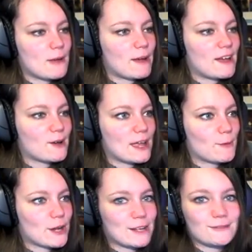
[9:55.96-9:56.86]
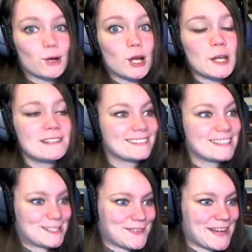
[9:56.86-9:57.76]
the right way. Okay, we're good. We're good.
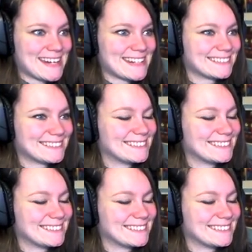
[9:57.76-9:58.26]
It's fine.